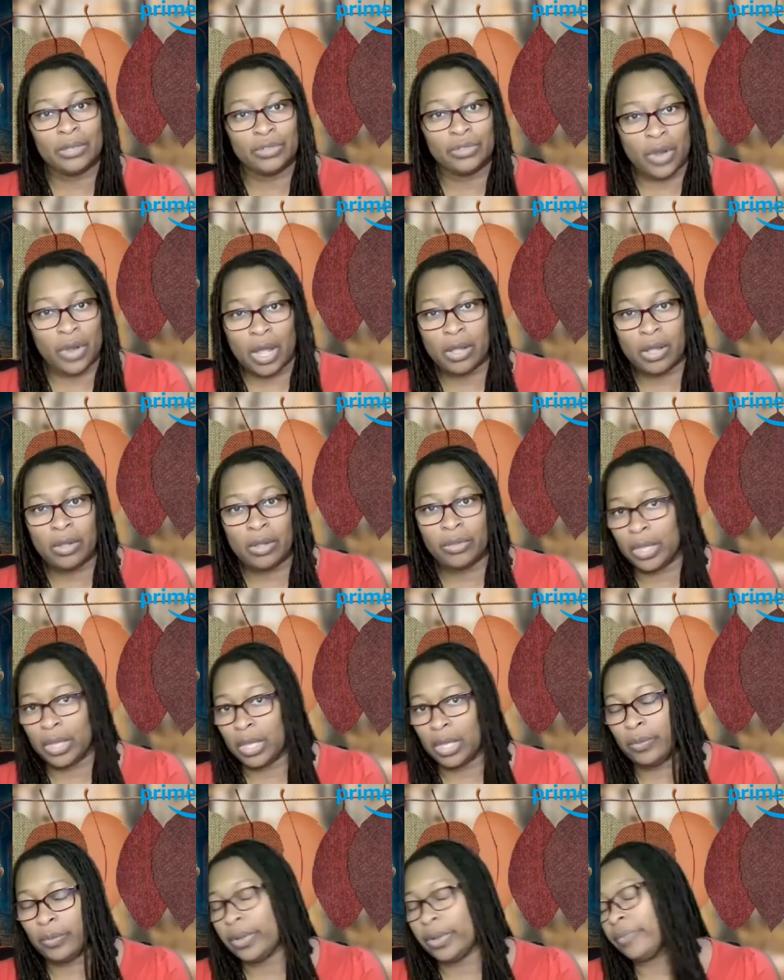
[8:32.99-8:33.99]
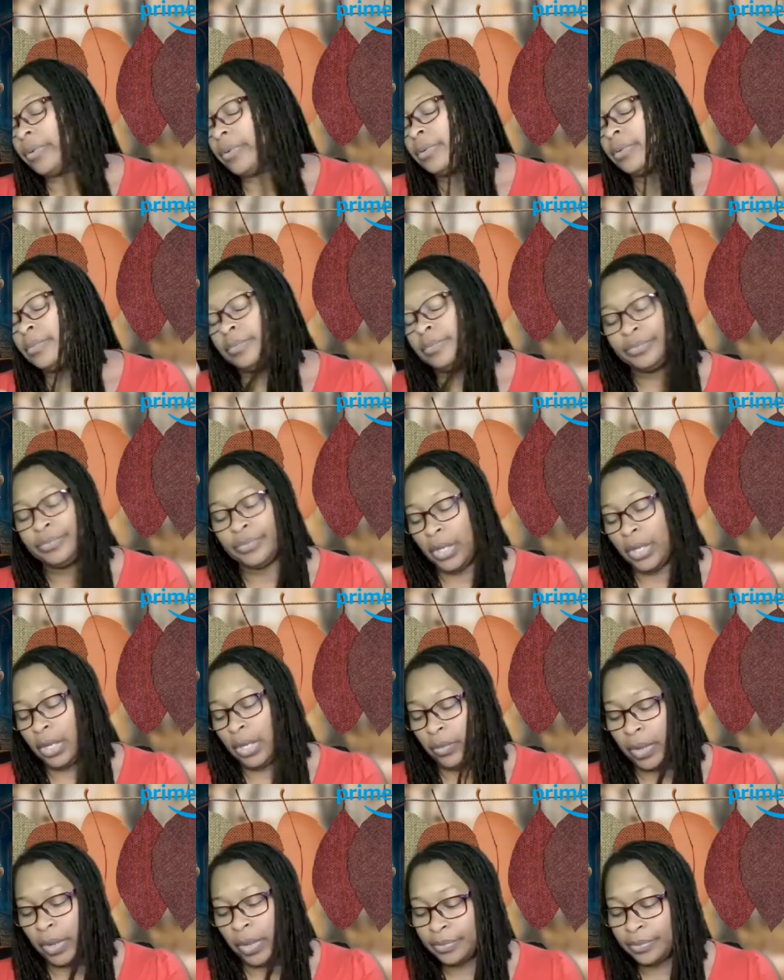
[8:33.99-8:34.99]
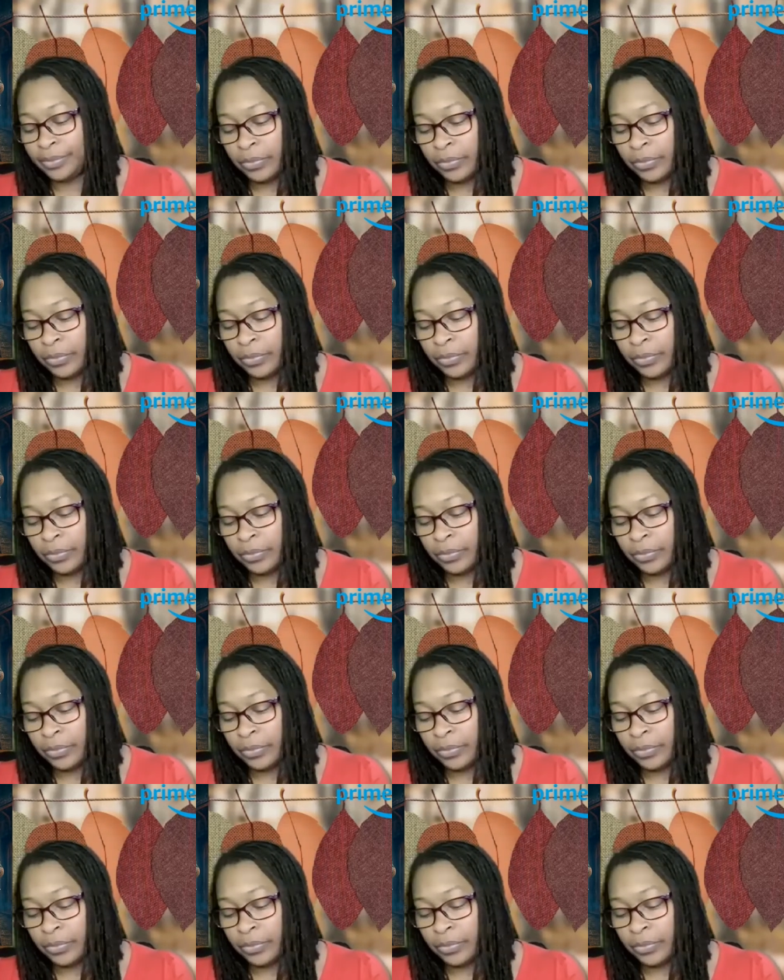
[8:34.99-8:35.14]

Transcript: trial thing or whatever. Anyway,